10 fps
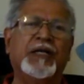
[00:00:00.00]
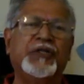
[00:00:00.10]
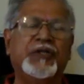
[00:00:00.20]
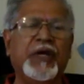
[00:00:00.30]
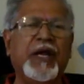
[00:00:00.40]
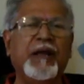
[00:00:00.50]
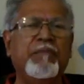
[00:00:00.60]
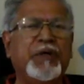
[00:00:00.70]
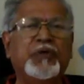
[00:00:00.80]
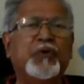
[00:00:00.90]
Sri
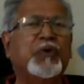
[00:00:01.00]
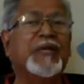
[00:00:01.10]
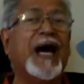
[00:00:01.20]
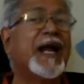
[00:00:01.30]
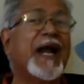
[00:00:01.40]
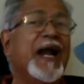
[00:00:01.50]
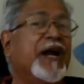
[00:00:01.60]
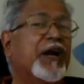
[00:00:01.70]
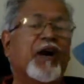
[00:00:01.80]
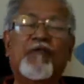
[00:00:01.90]
Bijur Narayan
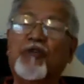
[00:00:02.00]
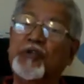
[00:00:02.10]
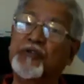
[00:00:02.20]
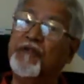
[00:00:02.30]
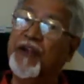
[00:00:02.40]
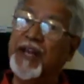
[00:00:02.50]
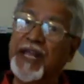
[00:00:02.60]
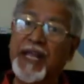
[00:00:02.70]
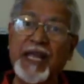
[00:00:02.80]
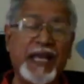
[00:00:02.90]
Rao was
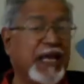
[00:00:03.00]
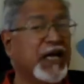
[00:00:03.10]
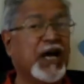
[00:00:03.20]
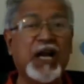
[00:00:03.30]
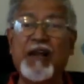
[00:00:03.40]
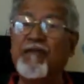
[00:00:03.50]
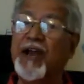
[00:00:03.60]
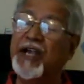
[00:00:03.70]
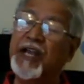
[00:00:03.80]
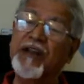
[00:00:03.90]
very eagerly
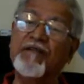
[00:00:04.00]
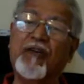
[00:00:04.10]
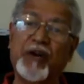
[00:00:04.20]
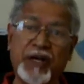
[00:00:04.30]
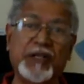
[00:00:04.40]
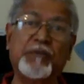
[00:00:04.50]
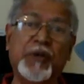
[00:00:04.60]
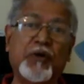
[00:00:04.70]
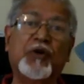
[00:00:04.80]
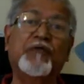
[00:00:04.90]
waiting for us
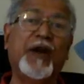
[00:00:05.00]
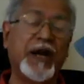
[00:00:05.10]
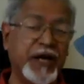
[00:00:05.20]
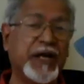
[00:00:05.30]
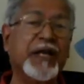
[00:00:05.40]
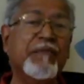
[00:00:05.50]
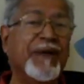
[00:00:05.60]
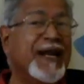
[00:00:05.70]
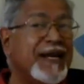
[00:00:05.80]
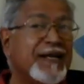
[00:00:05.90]
because we had written him
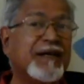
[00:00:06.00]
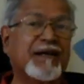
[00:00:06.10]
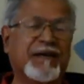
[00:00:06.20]
a letter.